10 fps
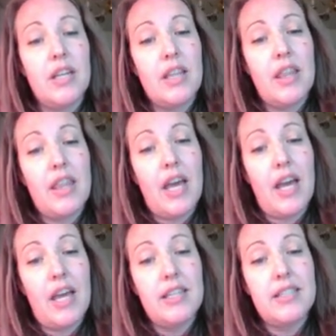
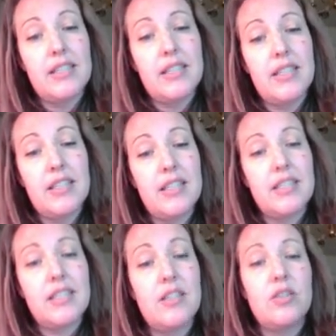That is a
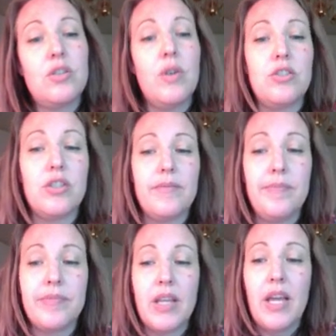statistical
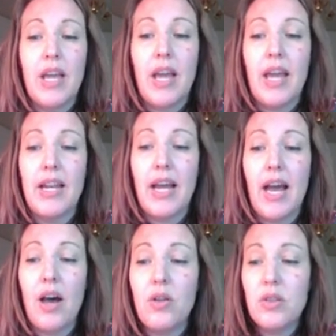question. And
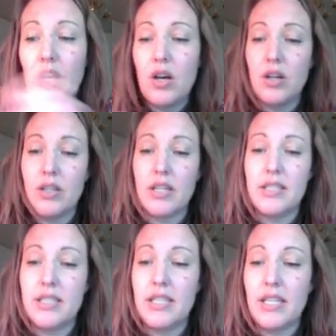how long
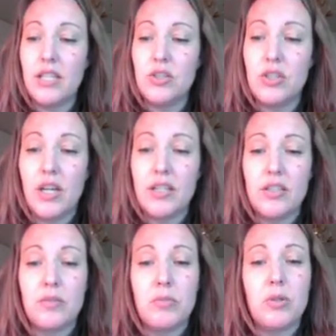did each
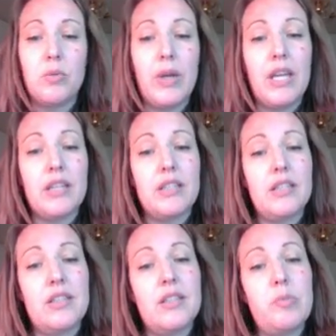customer wait
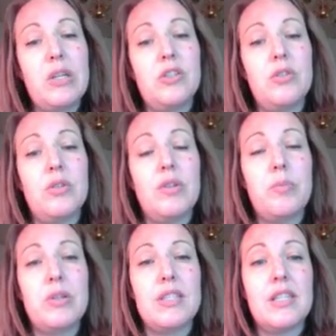to speak to a
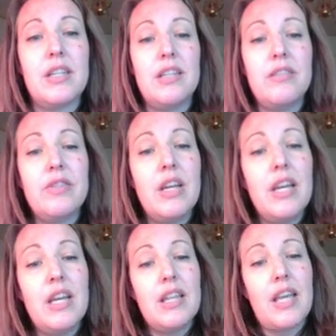representative?
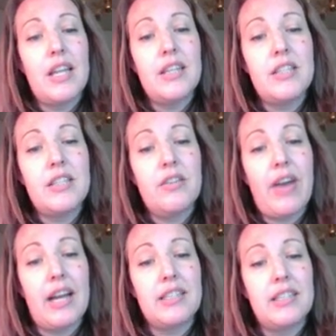That's a
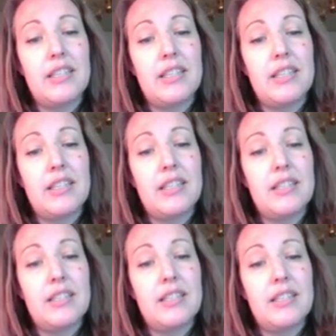fact. It's
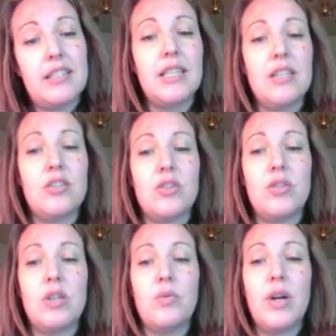deterministic. There's
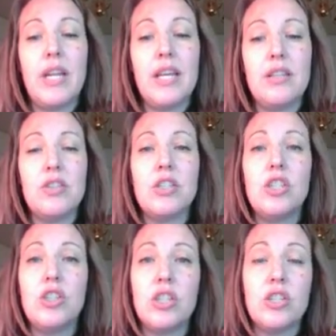only one answer.
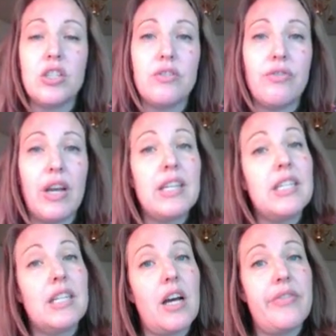You can just find
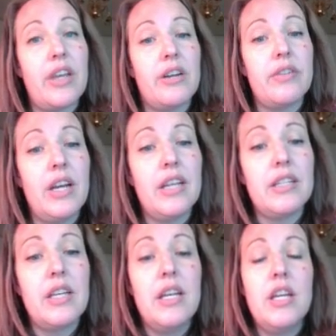it on there,
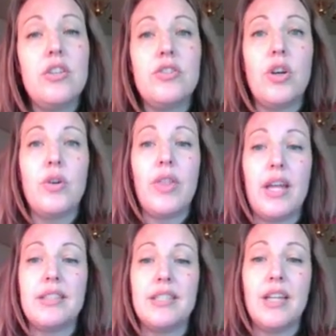right? So
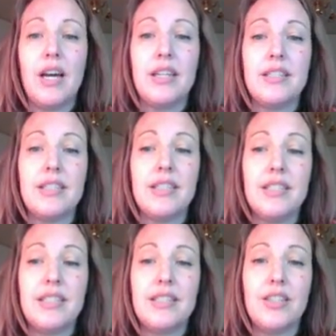that's
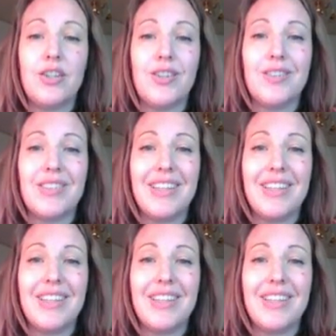non-statistical.